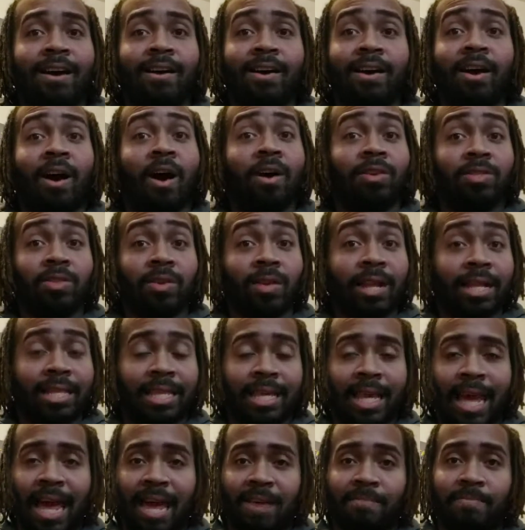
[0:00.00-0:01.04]
also, like, the
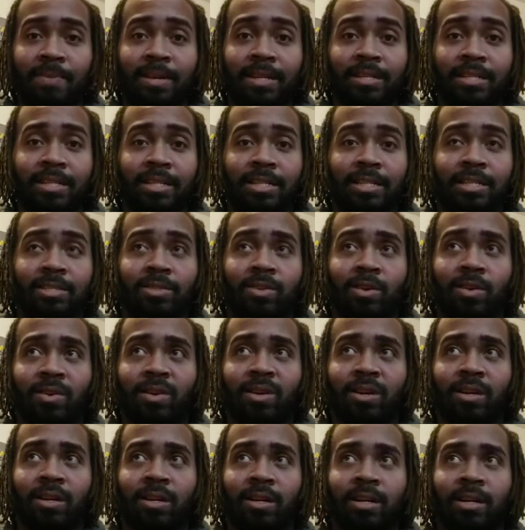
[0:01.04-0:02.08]
game pieces
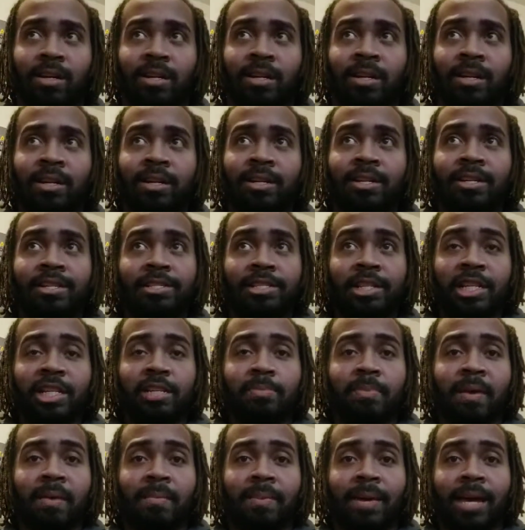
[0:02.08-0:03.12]
are
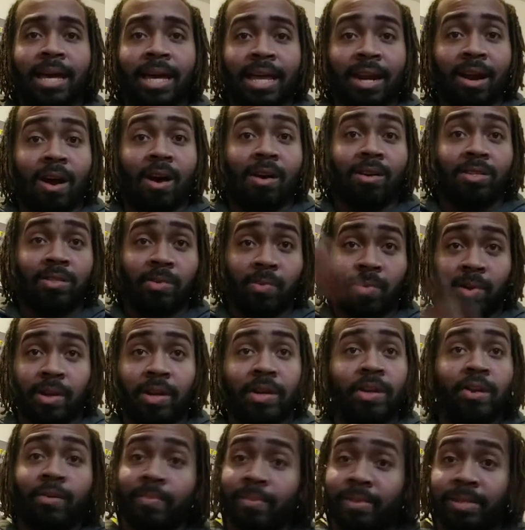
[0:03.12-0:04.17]
Gingerbread Man, and also were
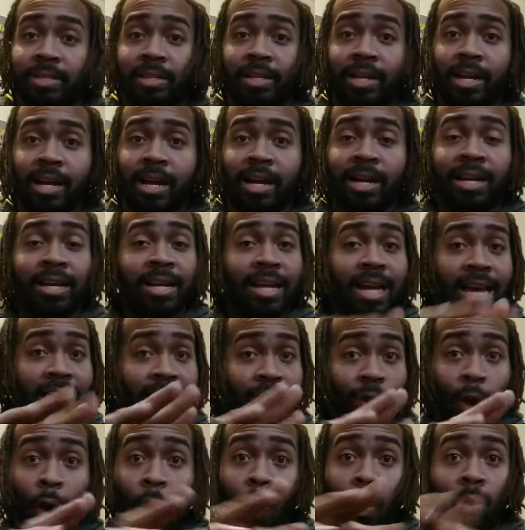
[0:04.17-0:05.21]
humans in there, and there's
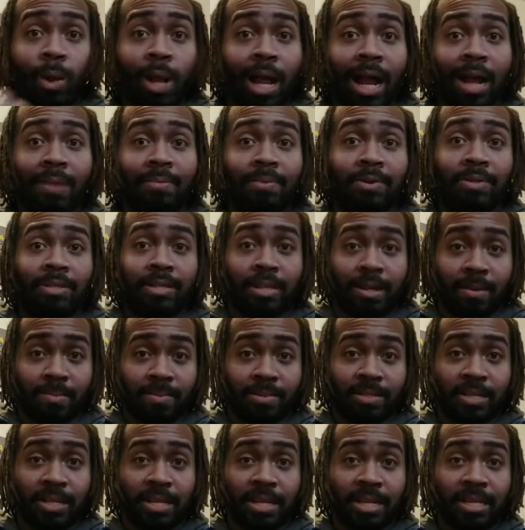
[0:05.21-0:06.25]
a whole lot of music
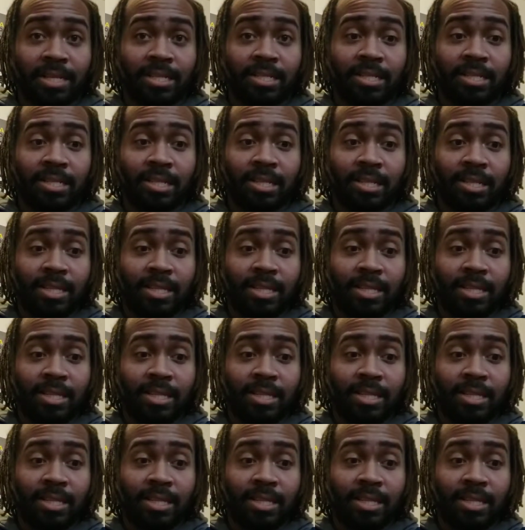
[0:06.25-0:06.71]
numbers in this.